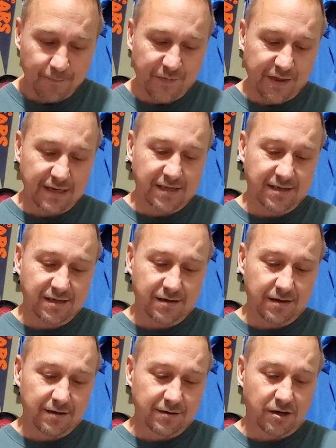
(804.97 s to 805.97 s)
this
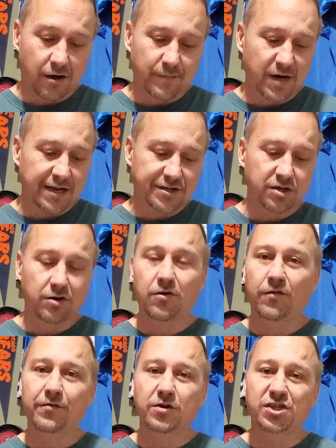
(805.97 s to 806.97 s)
domination
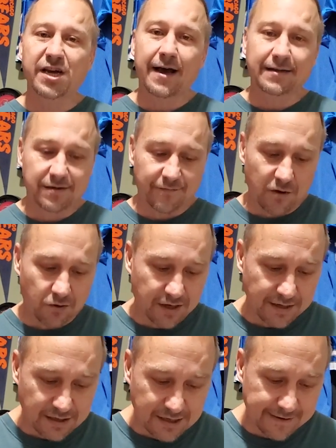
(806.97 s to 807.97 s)
over Jacksonville
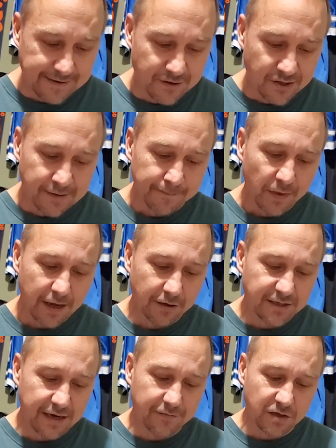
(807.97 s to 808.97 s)
continues. I'll
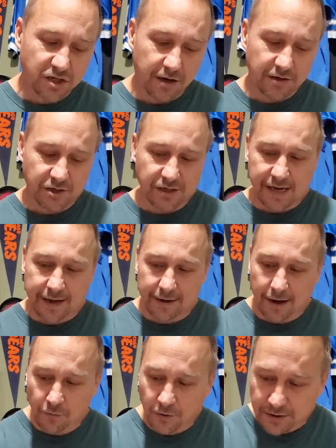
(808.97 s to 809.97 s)
take the Chargers, and
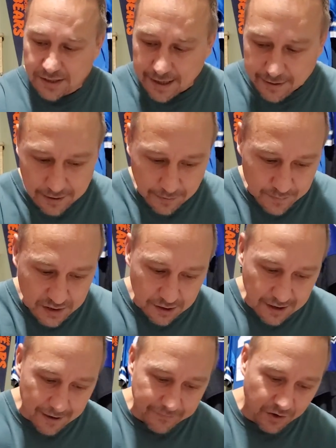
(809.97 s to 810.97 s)
I will take them to
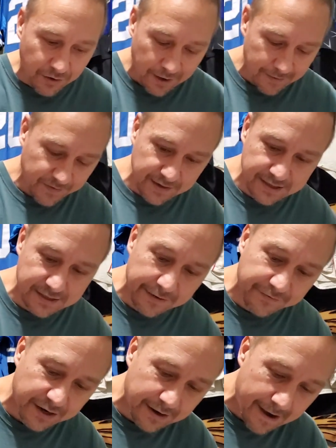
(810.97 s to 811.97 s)
cover the
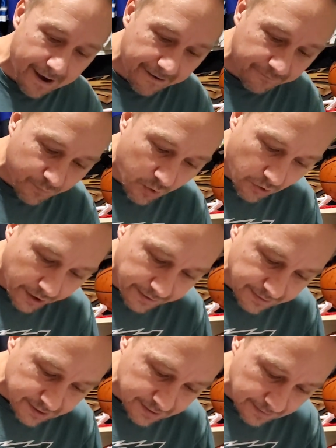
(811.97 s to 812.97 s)
7.5
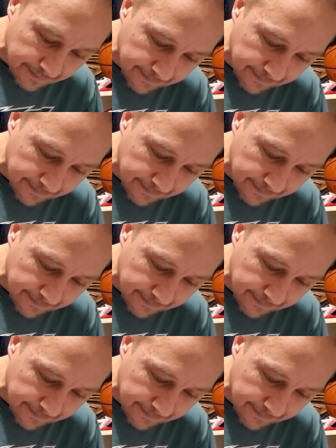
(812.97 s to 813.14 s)
points.